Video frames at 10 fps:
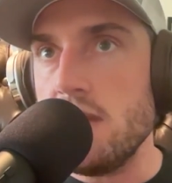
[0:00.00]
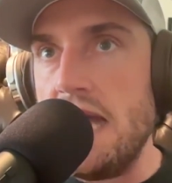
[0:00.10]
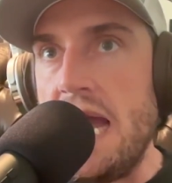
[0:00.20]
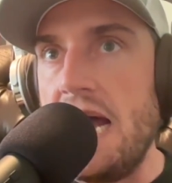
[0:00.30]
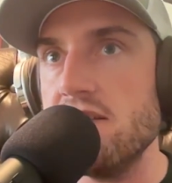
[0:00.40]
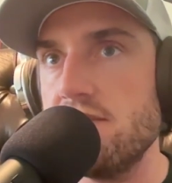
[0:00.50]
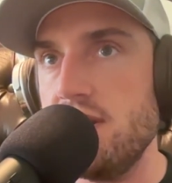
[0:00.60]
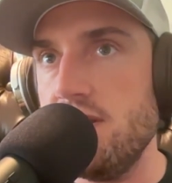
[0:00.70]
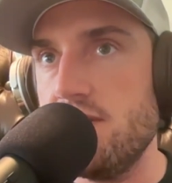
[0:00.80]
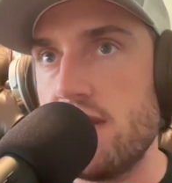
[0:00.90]
as
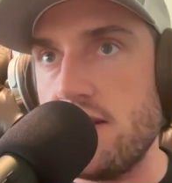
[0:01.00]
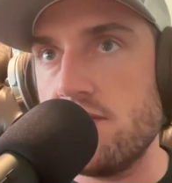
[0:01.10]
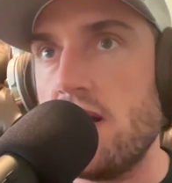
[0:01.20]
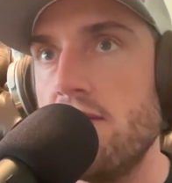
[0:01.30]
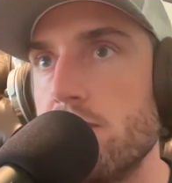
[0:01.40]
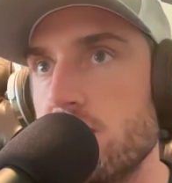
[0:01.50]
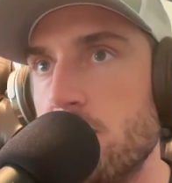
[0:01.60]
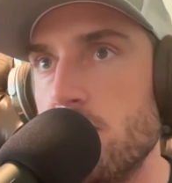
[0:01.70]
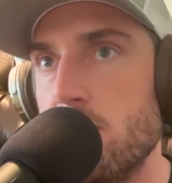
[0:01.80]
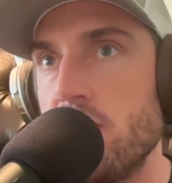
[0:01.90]
these like softwares
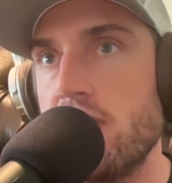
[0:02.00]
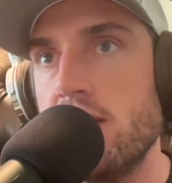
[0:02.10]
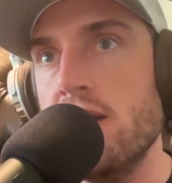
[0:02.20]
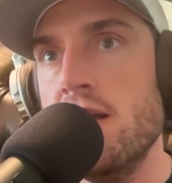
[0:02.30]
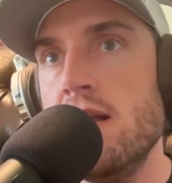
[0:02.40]
come on the market,